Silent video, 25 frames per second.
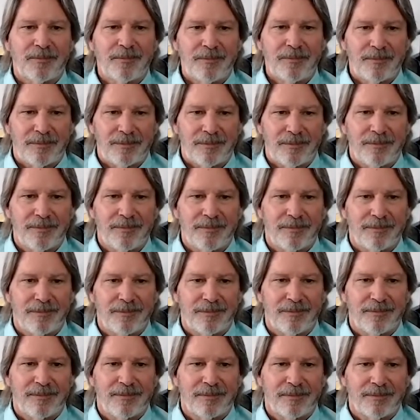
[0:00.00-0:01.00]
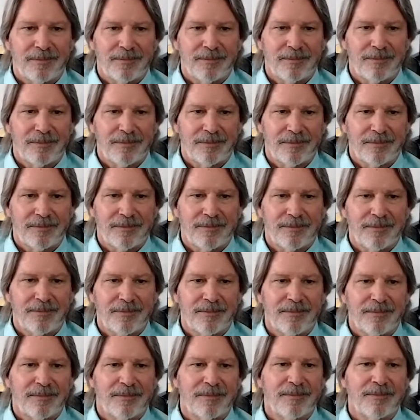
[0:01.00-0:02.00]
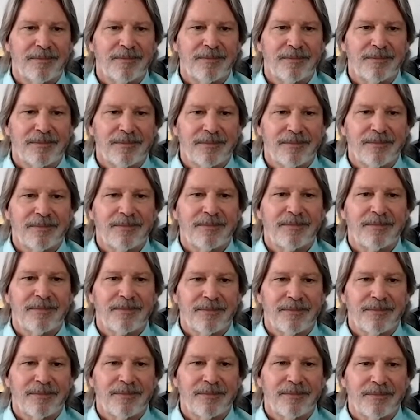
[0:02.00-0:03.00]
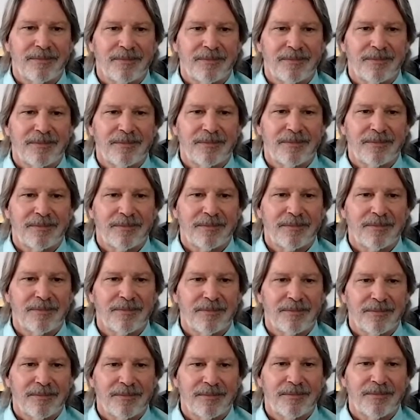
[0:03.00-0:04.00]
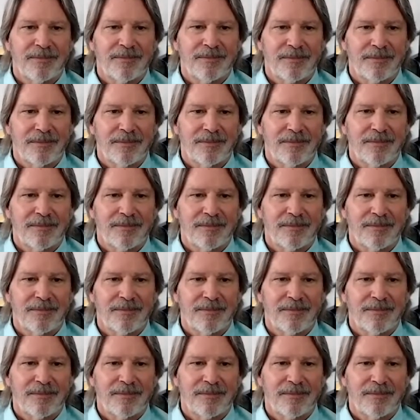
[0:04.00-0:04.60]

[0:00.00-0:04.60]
The person shown says nothing.